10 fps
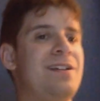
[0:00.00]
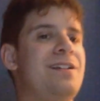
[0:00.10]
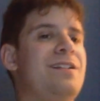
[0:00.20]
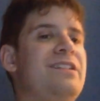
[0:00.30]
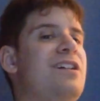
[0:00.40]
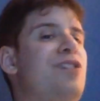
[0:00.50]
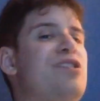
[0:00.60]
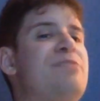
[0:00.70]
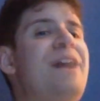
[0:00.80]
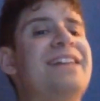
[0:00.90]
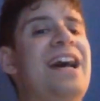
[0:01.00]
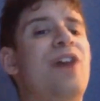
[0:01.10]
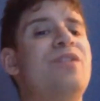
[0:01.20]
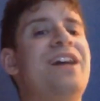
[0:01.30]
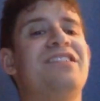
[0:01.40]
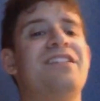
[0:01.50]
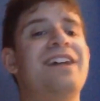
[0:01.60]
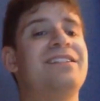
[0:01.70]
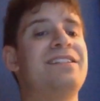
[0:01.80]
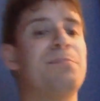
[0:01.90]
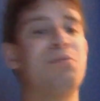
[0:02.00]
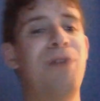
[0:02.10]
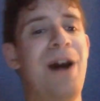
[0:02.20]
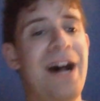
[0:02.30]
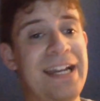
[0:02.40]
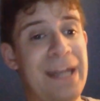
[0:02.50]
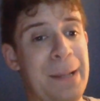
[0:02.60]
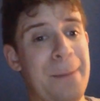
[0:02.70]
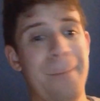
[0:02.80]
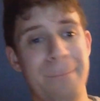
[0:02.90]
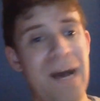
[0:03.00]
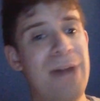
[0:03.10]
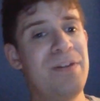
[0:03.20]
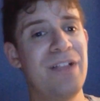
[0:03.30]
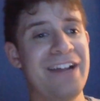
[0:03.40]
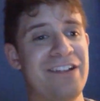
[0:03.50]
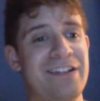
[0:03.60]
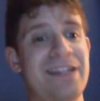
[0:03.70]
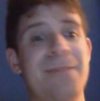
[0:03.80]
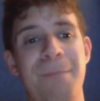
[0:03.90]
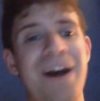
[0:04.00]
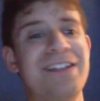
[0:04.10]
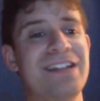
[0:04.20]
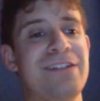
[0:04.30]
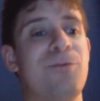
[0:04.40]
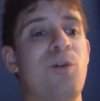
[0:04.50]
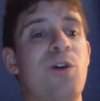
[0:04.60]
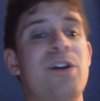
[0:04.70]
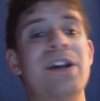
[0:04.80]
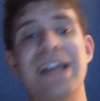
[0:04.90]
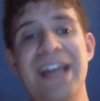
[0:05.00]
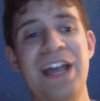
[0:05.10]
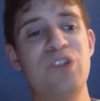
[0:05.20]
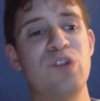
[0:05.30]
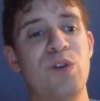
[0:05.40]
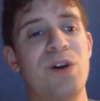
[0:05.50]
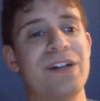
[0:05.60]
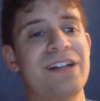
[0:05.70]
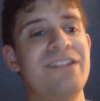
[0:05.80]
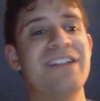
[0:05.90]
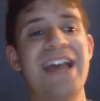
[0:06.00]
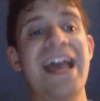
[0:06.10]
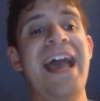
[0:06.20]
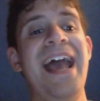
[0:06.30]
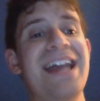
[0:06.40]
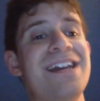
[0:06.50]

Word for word: So SmackDown then selected the Pride, Bobby Lashley, Montez Ford, Angel Dawkins, and